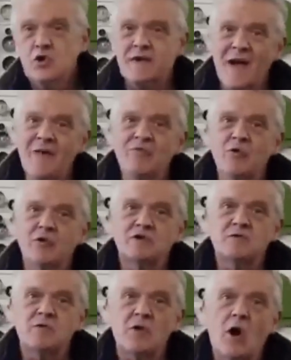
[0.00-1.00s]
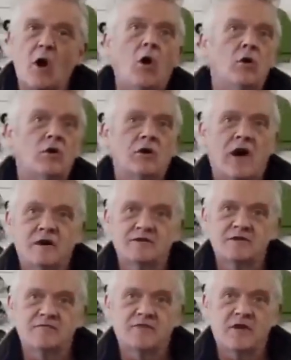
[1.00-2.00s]
So you can do this with all
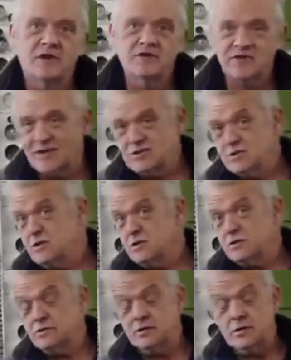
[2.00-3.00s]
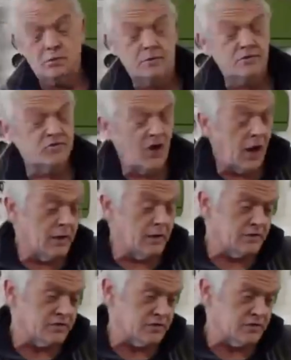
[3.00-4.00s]
kinds of things. Actually, you can do it with
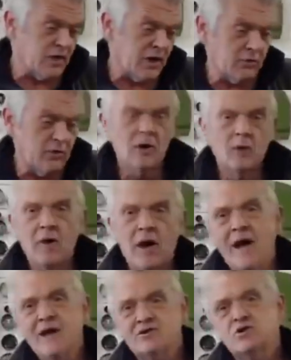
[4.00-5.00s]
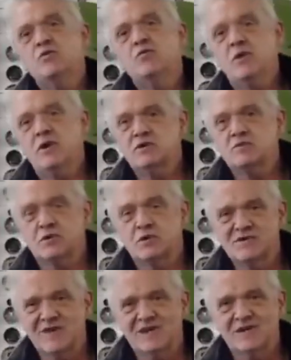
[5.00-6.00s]
tyres as well. But HDPE
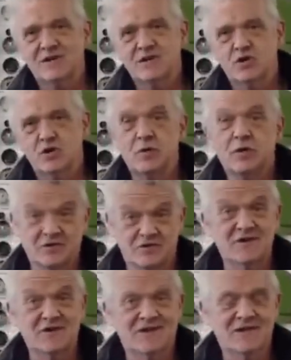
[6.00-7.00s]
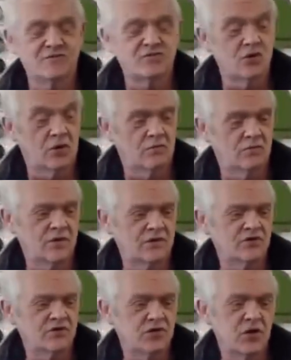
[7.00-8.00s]
is particularly good because it leaves no
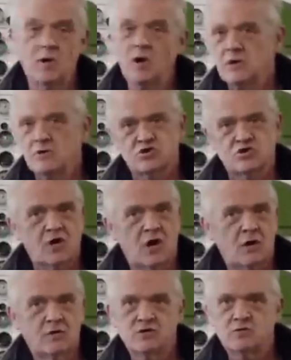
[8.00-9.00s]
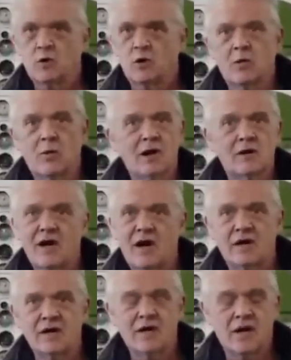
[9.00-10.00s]
residue. Styrenes work
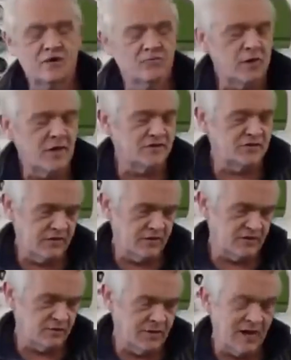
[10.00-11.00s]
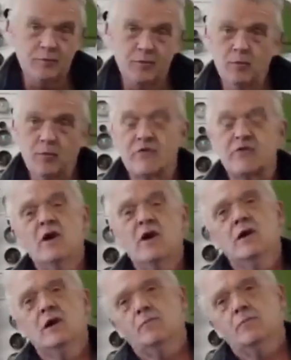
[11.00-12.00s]
well. Any kind of plastic this will happen
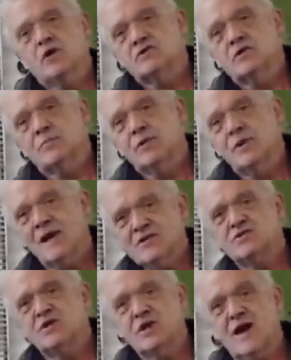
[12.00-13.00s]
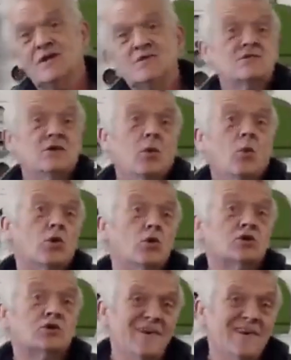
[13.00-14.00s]
with, because the plastic has no
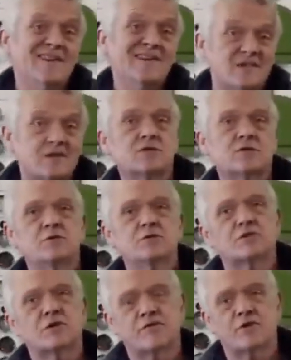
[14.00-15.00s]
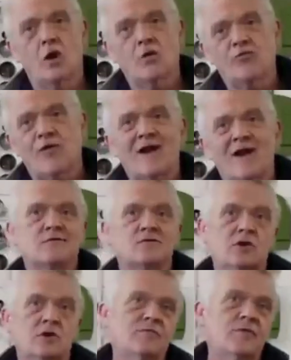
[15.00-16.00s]
water in it to be driven off
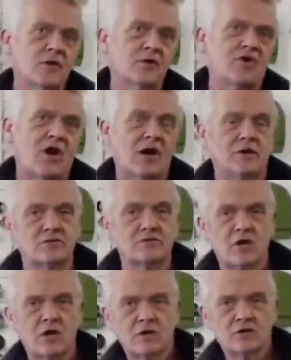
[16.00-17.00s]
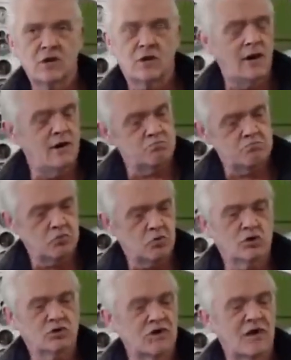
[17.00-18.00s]
and no volatiles, so it
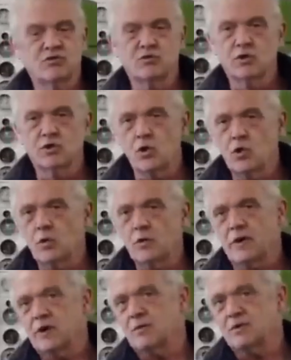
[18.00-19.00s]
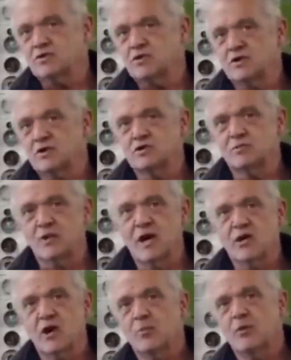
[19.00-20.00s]
cooks down to a goo, and then it begins
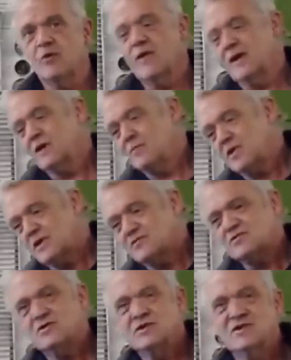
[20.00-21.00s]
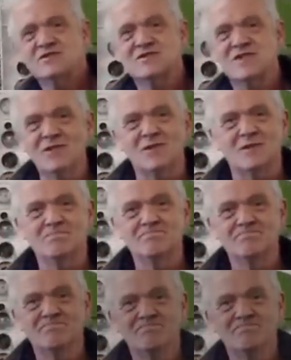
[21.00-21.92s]
to break up, and then it begins to distill.